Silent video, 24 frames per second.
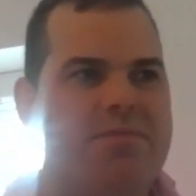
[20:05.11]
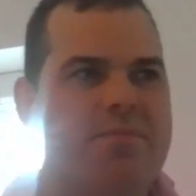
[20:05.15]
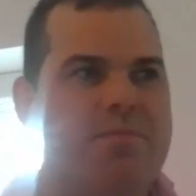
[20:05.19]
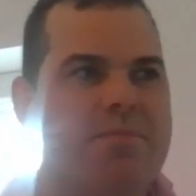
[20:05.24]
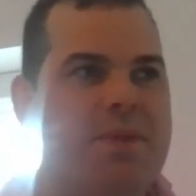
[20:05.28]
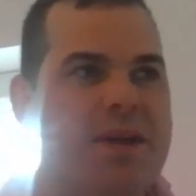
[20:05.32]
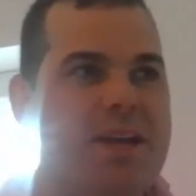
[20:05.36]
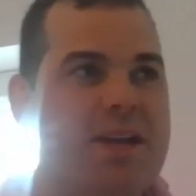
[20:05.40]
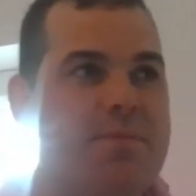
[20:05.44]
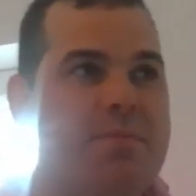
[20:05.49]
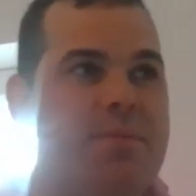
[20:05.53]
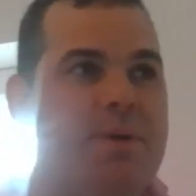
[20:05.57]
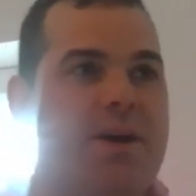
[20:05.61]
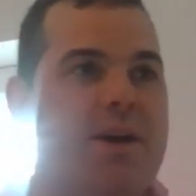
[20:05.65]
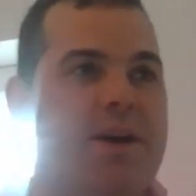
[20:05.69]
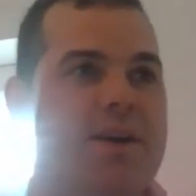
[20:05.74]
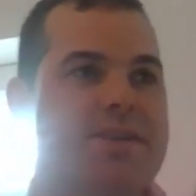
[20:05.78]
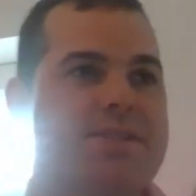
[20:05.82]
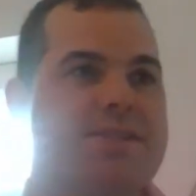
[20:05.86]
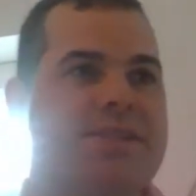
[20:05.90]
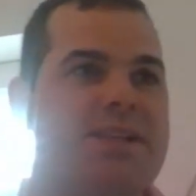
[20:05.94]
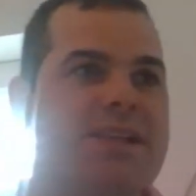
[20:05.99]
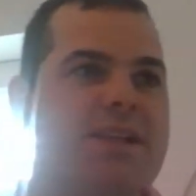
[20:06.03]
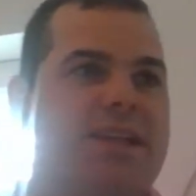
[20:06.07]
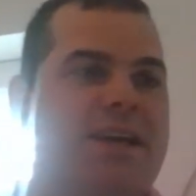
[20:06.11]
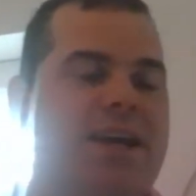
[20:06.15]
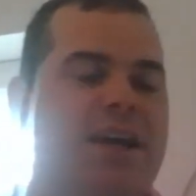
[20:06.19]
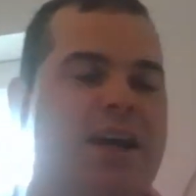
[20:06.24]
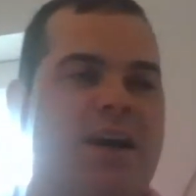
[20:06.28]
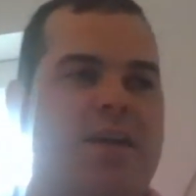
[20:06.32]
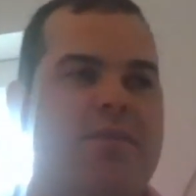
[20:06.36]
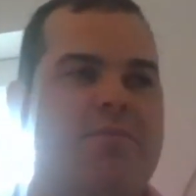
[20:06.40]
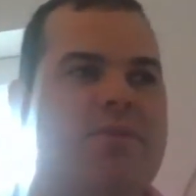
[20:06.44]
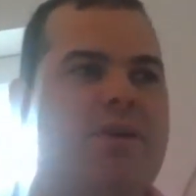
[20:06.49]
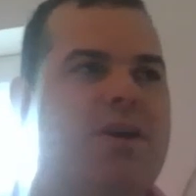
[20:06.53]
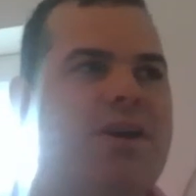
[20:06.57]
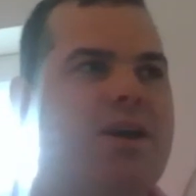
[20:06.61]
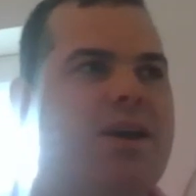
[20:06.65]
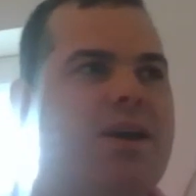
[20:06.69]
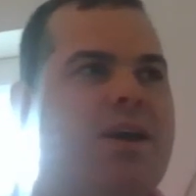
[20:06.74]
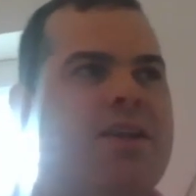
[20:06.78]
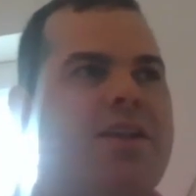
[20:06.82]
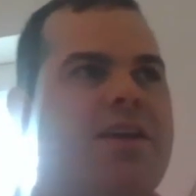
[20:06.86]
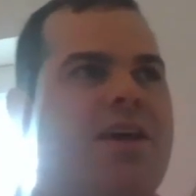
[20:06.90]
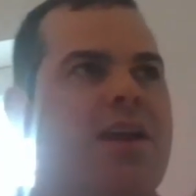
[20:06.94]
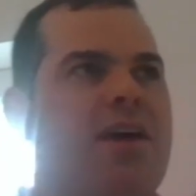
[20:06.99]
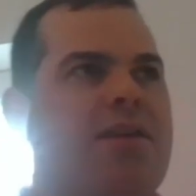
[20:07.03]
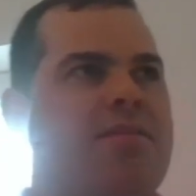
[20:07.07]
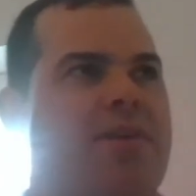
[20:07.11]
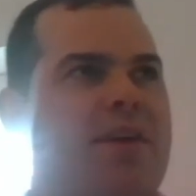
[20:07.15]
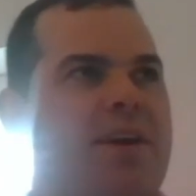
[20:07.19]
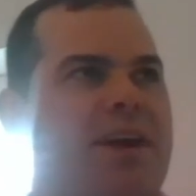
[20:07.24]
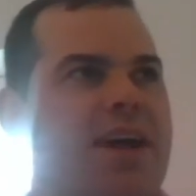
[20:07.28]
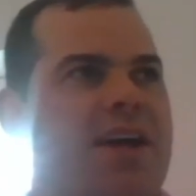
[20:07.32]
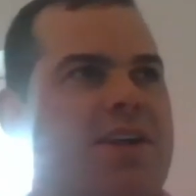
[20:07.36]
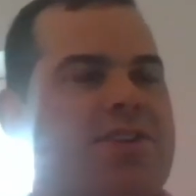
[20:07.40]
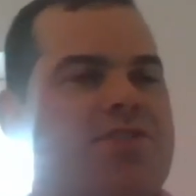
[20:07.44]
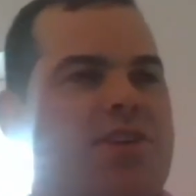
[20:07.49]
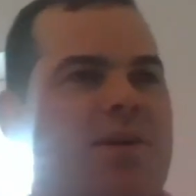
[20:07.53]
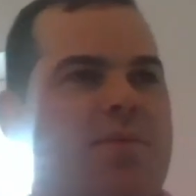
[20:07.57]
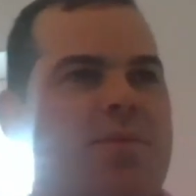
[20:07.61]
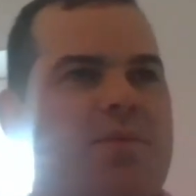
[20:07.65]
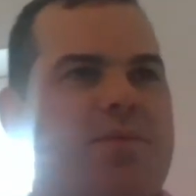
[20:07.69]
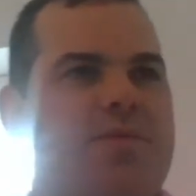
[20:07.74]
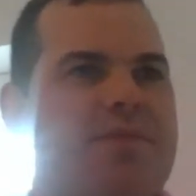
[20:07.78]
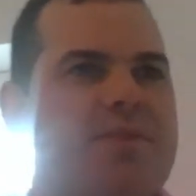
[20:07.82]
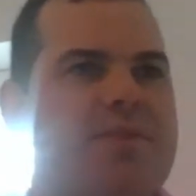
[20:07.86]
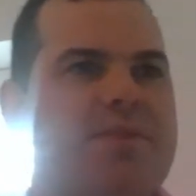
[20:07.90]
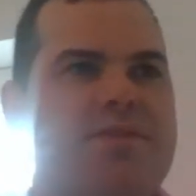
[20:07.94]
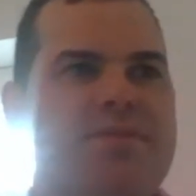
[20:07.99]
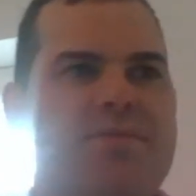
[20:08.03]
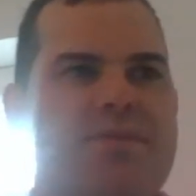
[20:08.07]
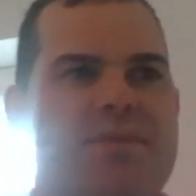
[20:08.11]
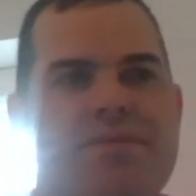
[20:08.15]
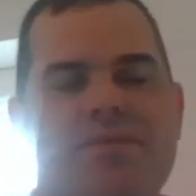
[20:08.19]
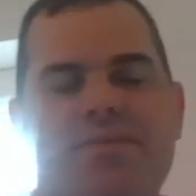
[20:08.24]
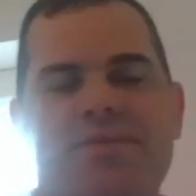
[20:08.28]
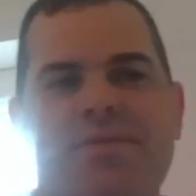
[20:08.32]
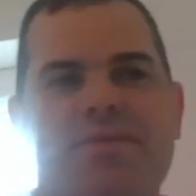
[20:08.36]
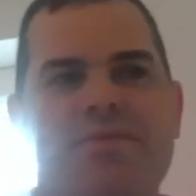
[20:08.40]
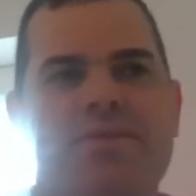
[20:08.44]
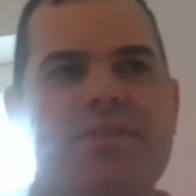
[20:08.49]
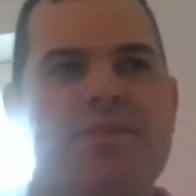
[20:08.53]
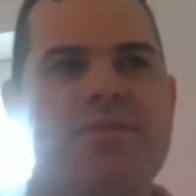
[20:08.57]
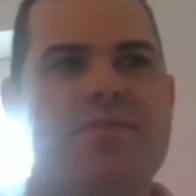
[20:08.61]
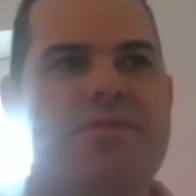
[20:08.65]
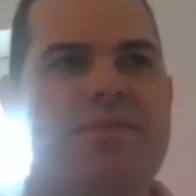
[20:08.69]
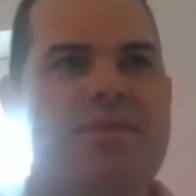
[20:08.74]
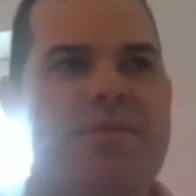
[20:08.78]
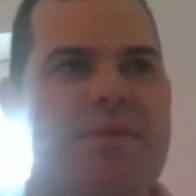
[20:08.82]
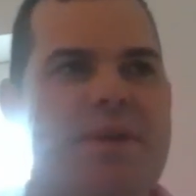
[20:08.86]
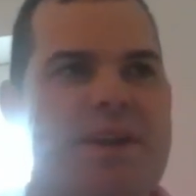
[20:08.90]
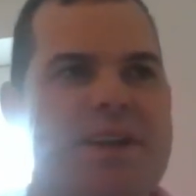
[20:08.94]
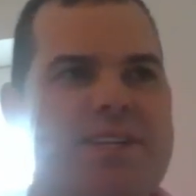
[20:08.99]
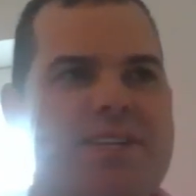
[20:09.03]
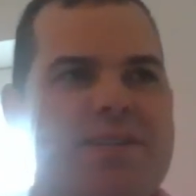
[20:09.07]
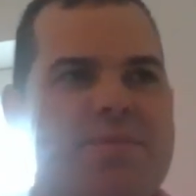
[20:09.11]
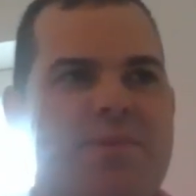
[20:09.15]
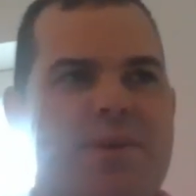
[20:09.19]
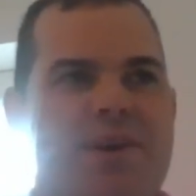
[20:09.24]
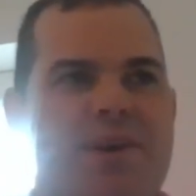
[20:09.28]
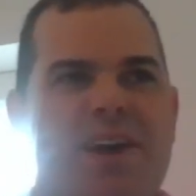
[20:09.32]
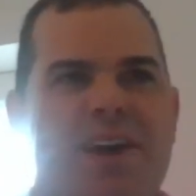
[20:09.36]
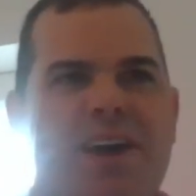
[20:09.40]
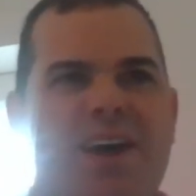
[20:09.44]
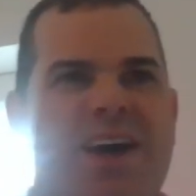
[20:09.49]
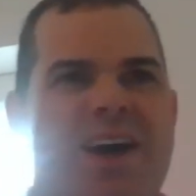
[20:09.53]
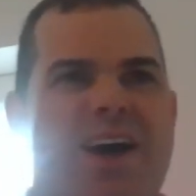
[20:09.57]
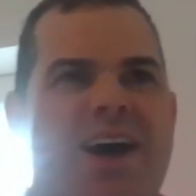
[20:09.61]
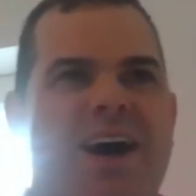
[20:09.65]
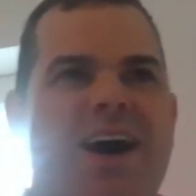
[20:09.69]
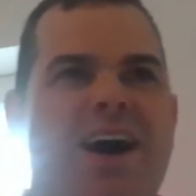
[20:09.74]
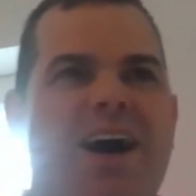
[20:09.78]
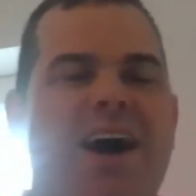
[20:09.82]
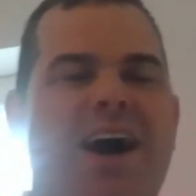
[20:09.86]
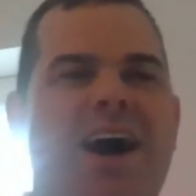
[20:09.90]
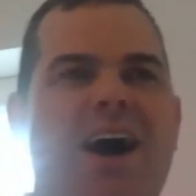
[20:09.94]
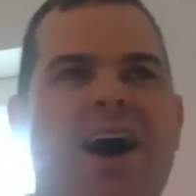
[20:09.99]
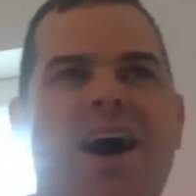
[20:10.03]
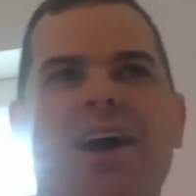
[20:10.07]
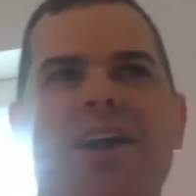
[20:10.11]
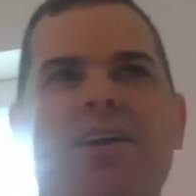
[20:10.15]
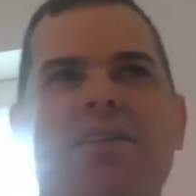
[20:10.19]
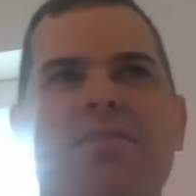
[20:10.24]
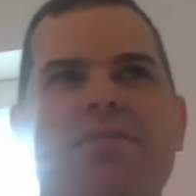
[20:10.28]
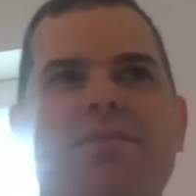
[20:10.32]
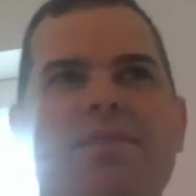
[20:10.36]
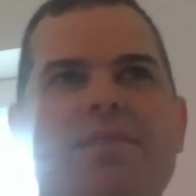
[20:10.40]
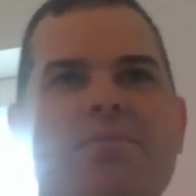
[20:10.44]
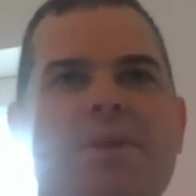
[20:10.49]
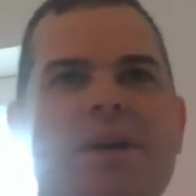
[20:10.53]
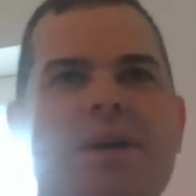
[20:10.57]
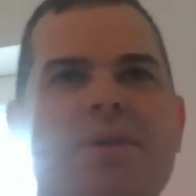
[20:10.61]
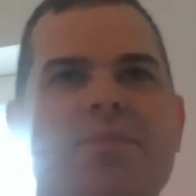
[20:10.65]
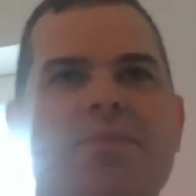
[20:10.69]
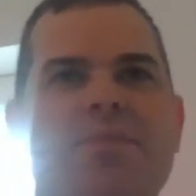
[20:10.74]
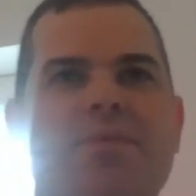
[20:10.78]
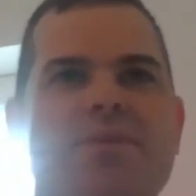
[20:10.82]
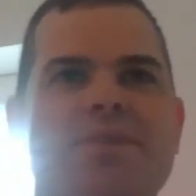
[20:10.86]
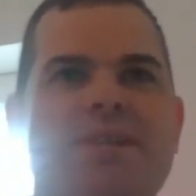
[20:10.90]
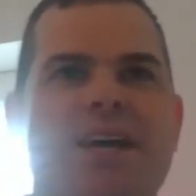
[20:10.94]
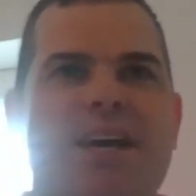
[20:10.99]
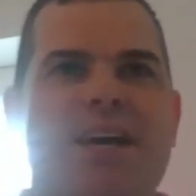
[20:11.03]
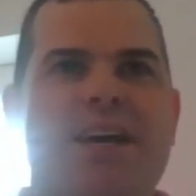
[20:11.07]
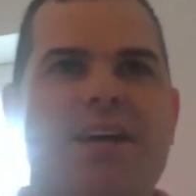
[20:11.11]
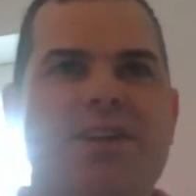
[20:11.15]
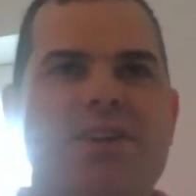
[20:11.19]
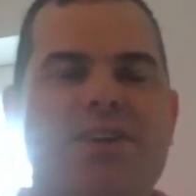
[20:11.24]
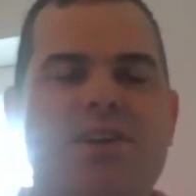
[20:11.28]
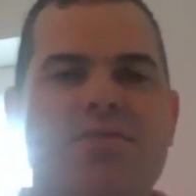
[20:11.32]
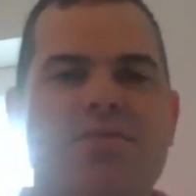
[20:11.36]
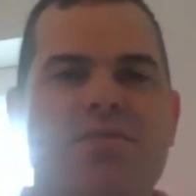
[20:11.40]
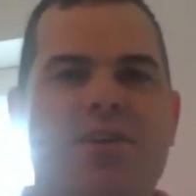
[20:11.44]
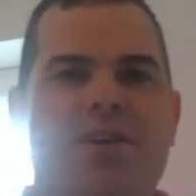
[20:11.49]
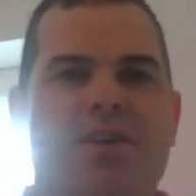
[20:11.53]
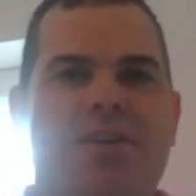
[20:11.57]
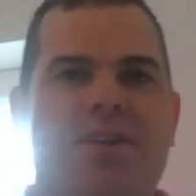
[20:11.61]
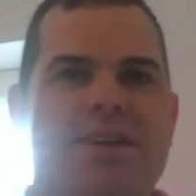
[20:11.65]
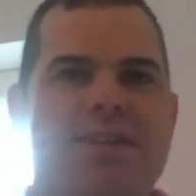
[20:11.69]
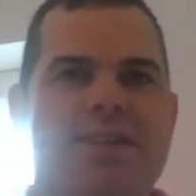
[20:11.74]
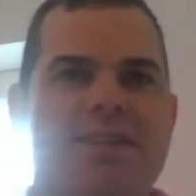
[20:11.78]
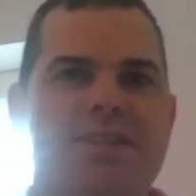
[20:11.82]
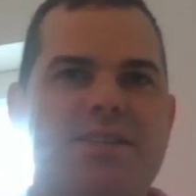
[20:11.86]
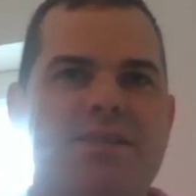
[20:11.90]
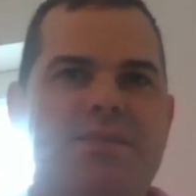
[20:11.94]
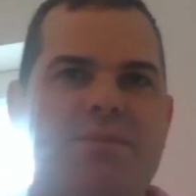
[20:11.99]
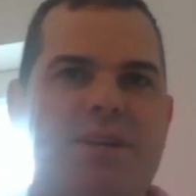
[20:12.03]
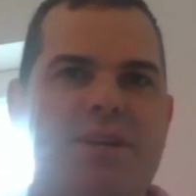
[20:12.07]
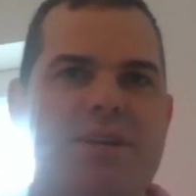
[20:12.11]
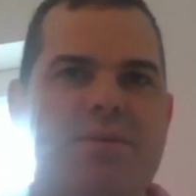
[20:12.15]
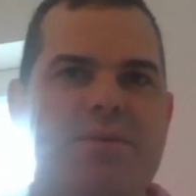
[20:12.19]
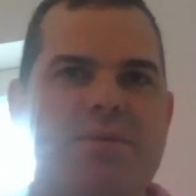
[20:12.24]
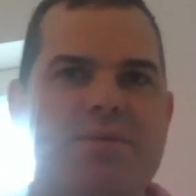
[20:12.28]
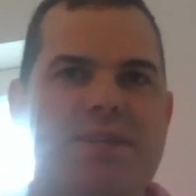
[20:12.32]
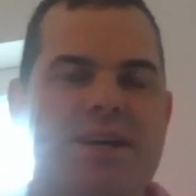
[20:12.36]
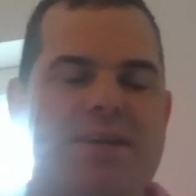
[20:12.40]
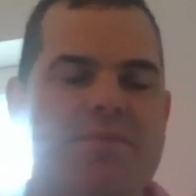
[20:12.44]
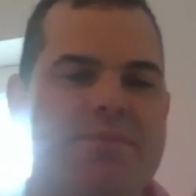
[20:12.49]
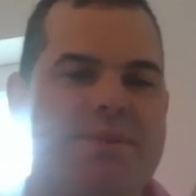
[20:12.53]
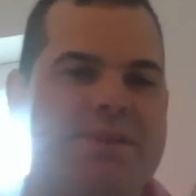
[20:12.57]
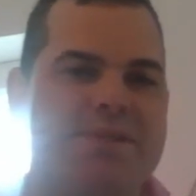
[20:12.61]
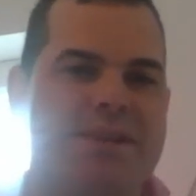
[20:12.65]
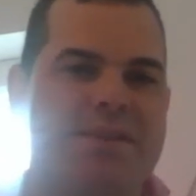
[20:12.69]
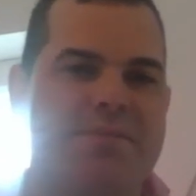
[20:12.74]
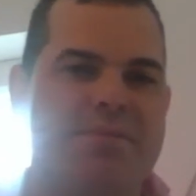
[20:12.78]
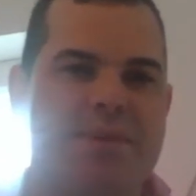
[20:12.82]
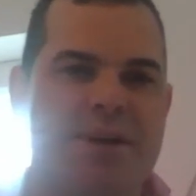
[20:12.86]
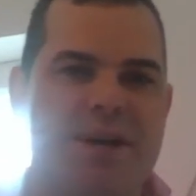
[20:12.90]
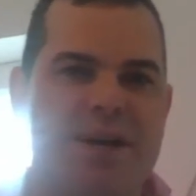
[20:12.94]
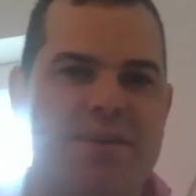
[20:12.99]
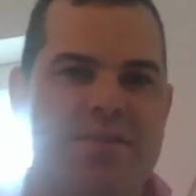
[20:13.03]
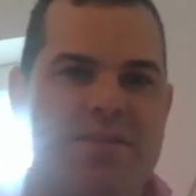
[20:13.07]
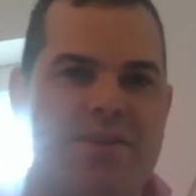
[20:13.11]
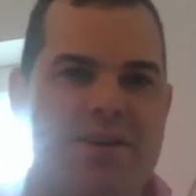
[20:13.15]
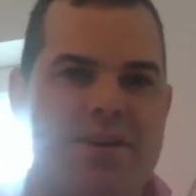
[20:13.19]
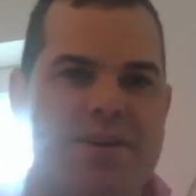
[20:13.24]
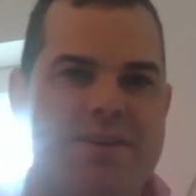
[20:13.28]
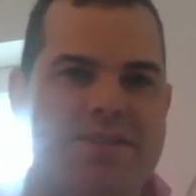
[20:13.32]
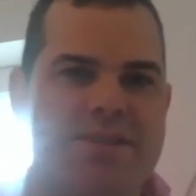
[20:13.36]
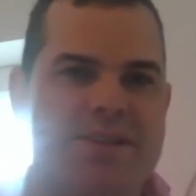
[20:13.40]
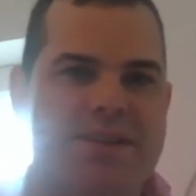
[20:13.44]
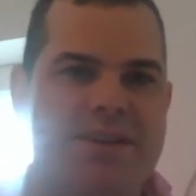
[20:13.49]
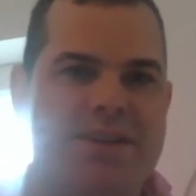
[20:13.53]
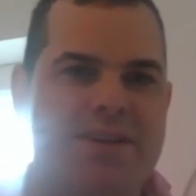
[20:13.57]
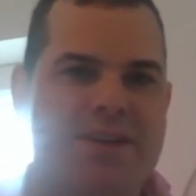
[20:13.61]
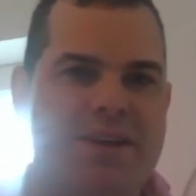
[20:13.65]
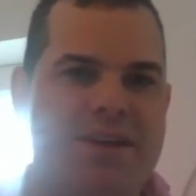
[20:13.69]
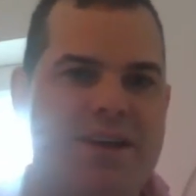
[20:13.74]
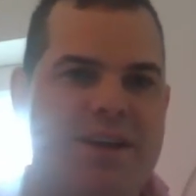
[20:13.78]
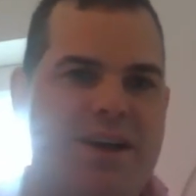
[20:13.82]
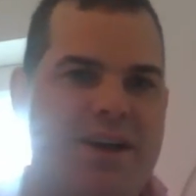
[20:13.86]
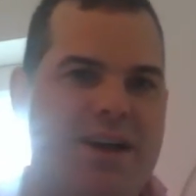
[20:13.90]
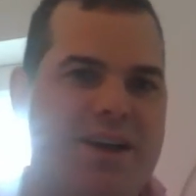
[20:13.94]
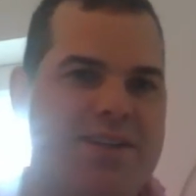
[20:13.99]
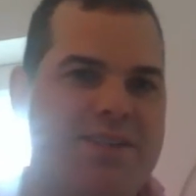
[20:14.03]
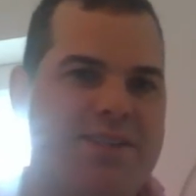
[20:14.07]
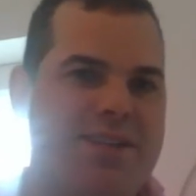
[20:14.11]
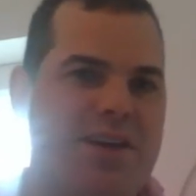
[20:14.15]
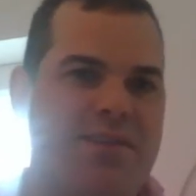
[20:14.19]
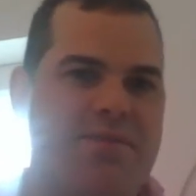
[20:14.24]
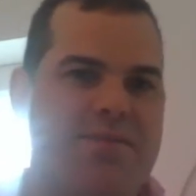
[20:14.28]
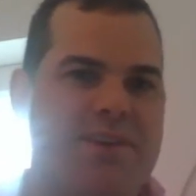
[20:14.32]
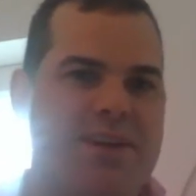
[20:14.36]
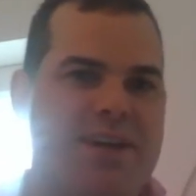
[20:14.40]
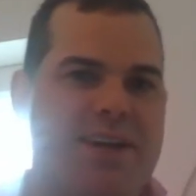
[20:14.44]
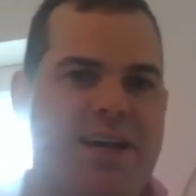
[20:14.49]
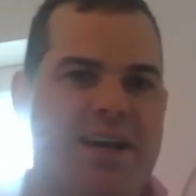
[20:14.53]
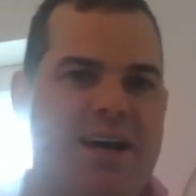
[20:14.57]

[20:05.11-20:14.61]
me personally, I don't know if I get in trouble for my manager, but I don't think people will take a new role unless it's a minimum 10% pay rise. I just don't think it